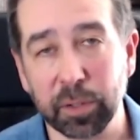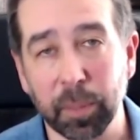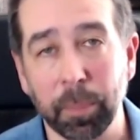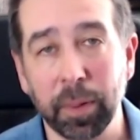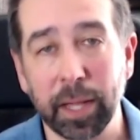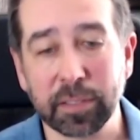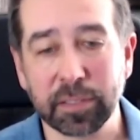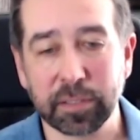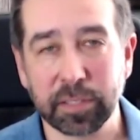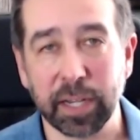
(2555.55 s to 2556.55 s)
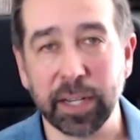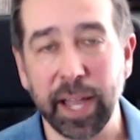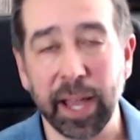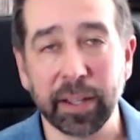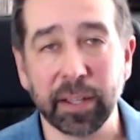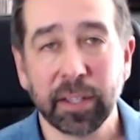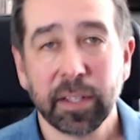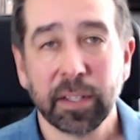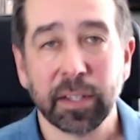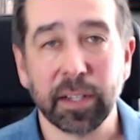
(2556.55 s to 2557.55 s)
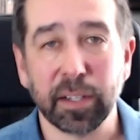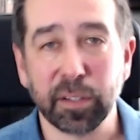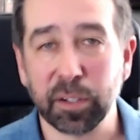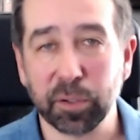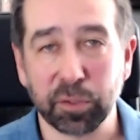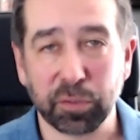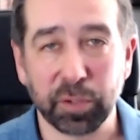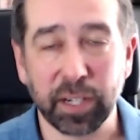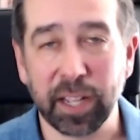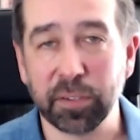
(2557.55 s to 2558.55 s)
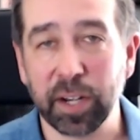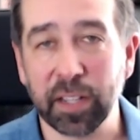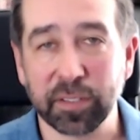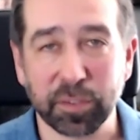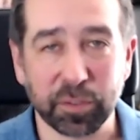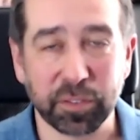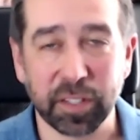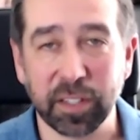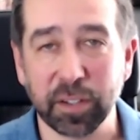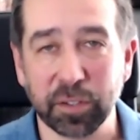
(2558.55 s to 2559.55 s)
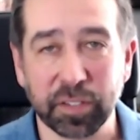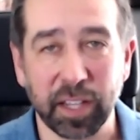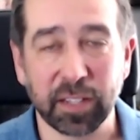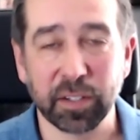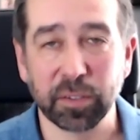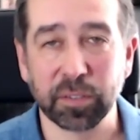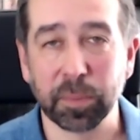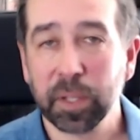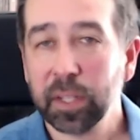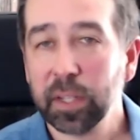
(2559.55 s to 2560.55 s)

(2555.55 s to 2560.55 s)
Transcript: complex set of data, your street address, your city, your state, and your zip.